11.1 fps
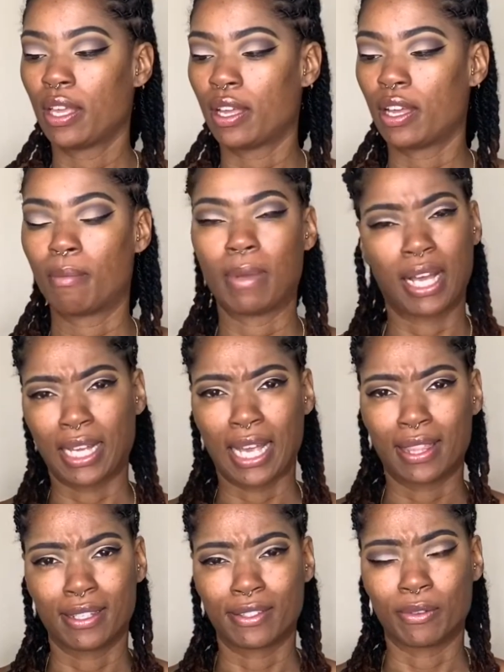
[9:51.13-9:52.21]
I
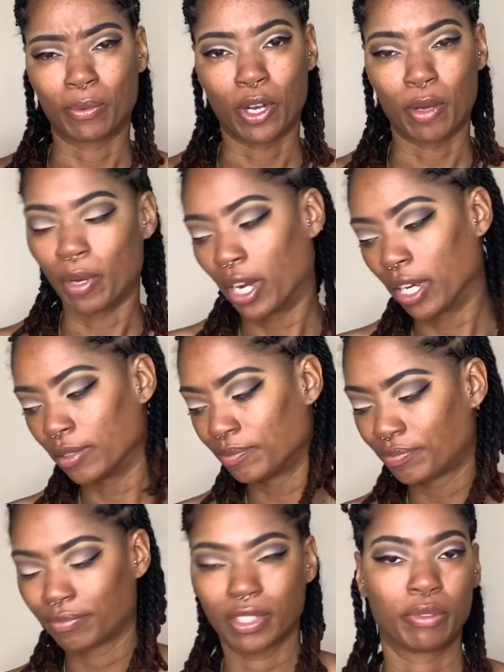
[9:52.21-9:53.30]
got this from Walmart.
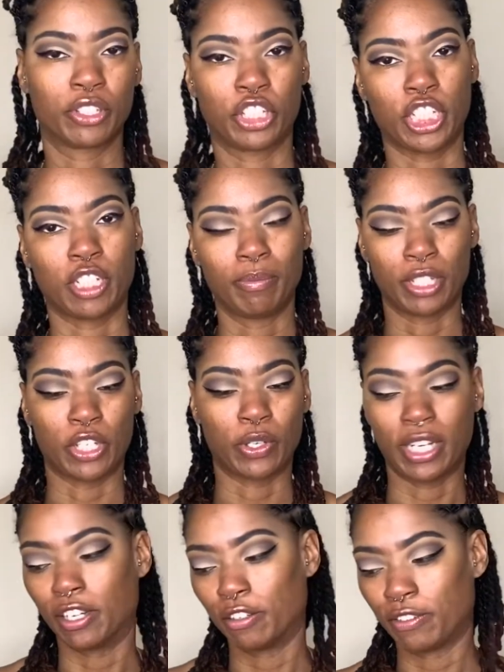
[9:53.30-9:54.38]
It was cheap, you know,
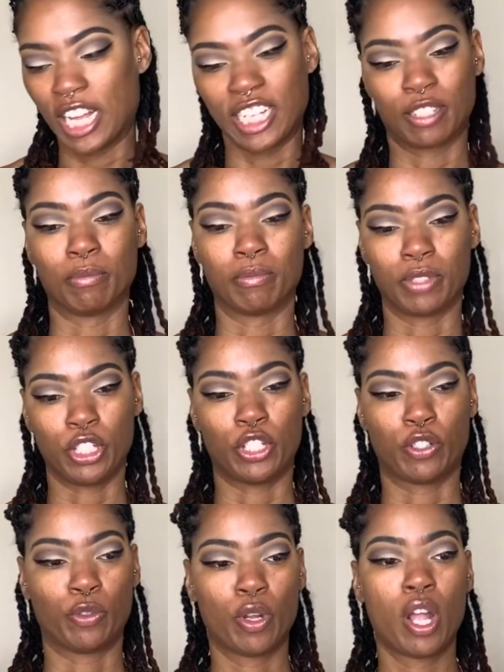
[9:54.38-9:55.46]
e.l.f. has some, you
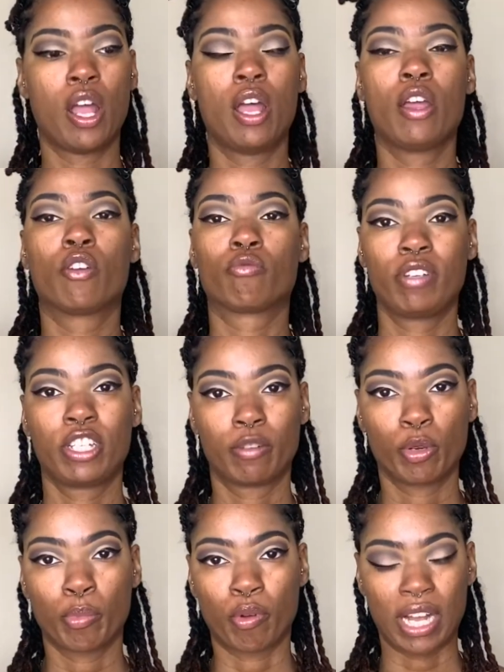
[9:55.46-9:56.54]
know,
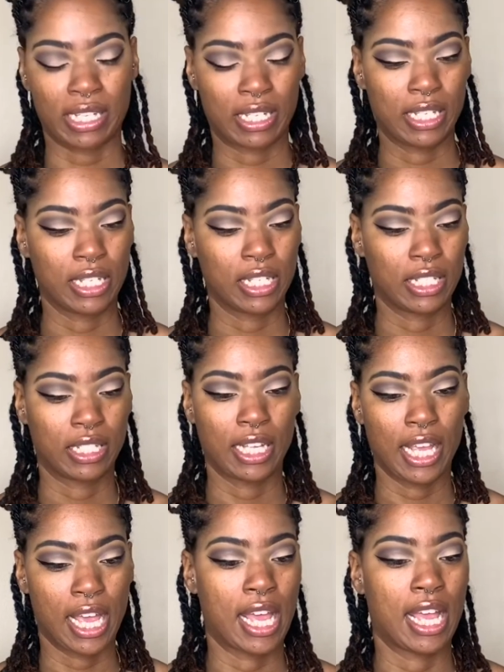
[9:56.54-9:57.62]
reasonable prices.
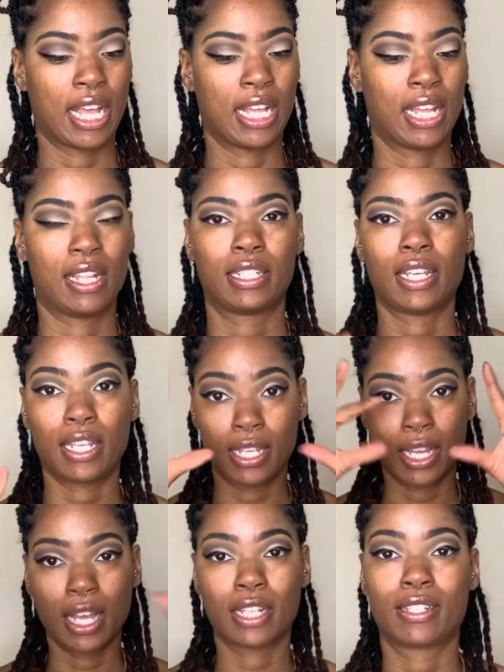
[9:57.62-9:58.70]
And
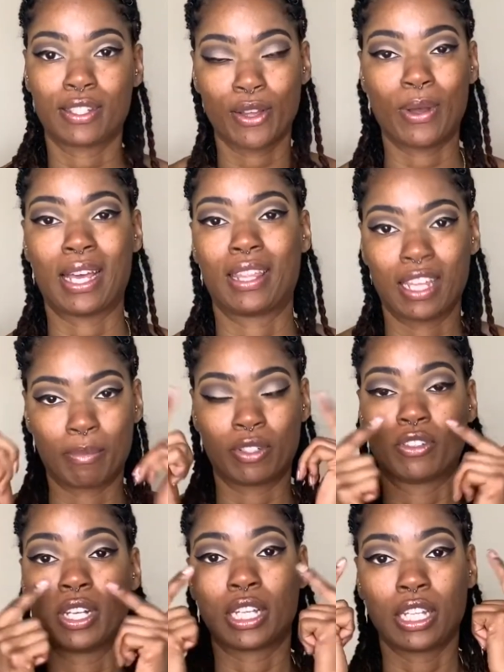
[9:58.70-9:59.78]
yeah, so I think I'm just
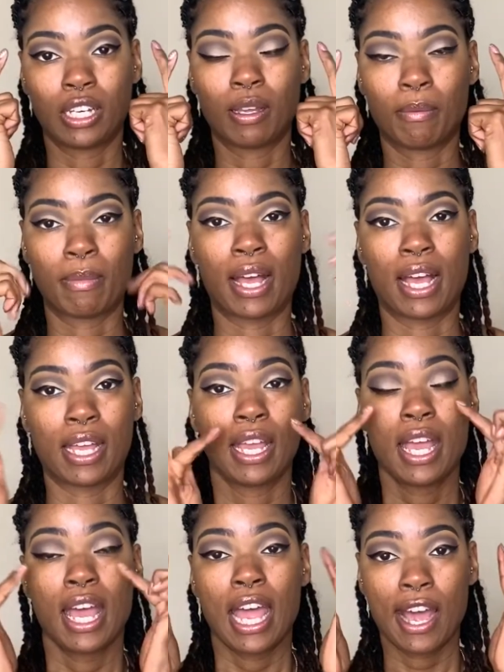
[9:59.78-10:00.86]
gonna clean up my
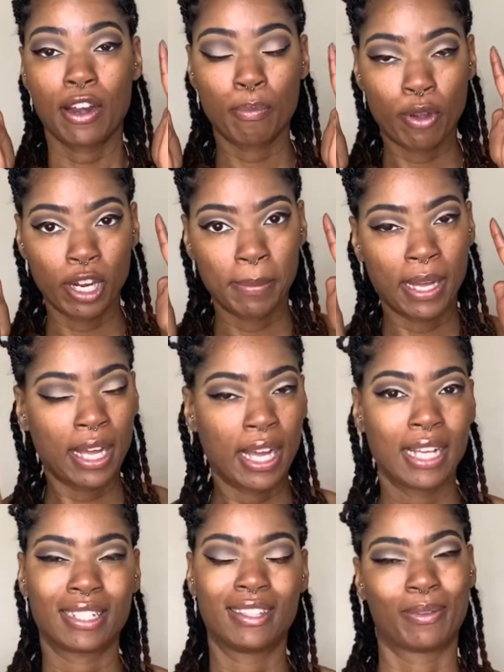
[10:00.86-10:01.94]
outer part of my
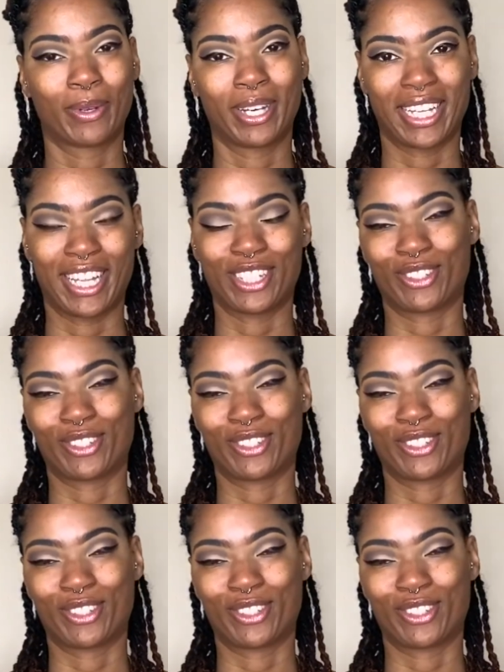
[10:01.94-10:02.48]
eyes and then we're gonna get